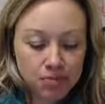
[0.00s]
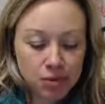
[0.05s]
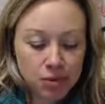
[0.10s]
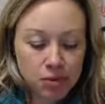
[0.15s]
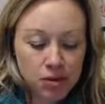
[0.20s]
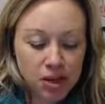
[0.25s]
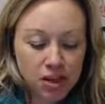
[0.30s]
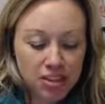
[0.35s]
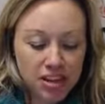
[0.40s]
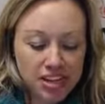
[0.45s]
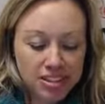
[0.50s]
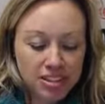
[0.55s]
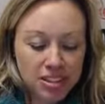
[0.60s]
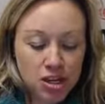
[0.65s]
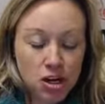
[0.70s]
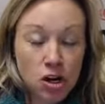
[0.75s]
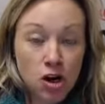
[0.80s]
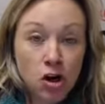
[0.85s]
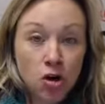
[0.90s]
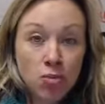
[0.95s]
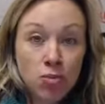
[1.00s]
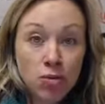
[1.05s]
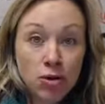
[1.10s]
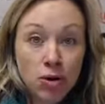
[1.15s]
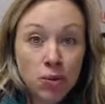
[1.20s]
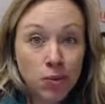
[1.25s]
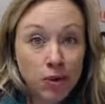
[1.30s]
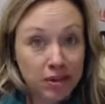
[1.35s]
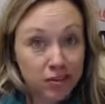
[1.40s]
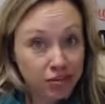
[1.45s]
Well, that's
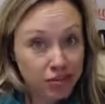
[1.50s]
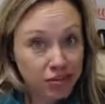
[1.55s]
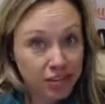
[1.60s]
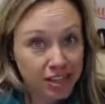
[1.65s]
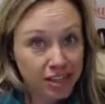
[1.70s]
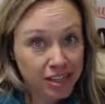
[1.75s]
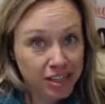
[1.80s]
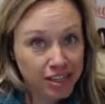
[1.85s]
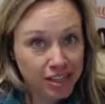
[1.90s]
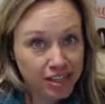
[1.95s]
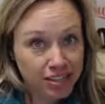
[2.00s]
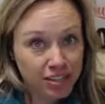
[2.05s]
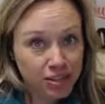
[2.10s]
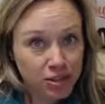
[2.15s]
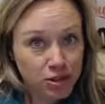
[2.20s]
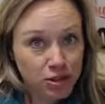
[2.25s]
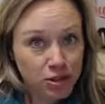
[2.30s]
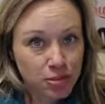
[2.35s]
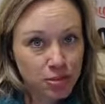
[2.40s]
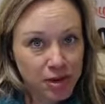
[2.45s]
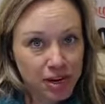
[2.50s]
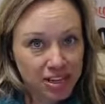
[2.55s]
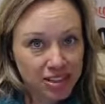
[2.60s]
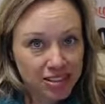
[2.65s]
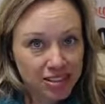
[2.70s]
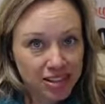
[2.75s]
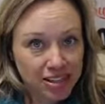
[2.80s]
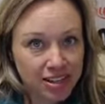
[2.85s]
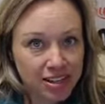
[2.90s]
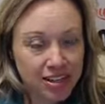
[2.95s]
Oprah Winfrey, no surprise
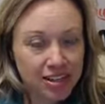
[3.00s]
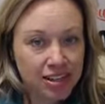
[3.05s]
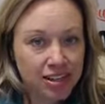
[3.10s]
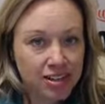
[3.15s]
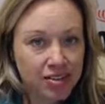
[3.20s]
there.